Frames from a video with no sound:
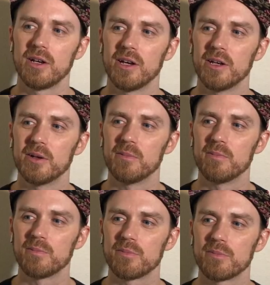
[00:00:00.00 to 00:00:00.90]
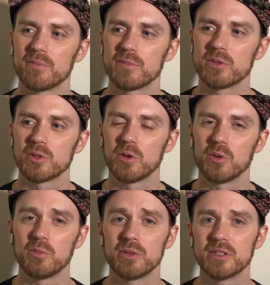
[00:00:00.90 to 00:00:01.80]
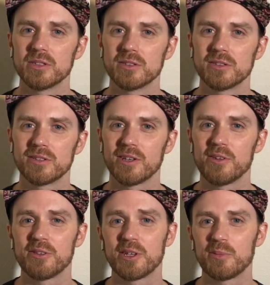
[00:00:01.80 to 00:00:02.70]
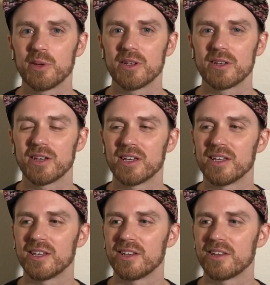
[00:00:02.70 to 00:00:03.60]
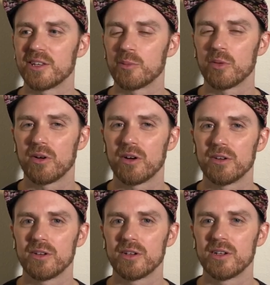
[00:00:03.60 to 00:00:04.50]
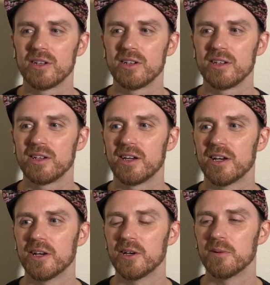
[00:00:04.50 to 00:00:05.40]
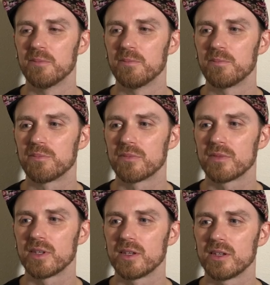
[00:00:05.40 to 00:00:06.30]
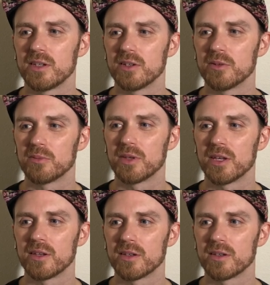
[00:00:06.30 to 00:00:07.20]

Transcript: Um, so please th think big and think broad. Um, you know that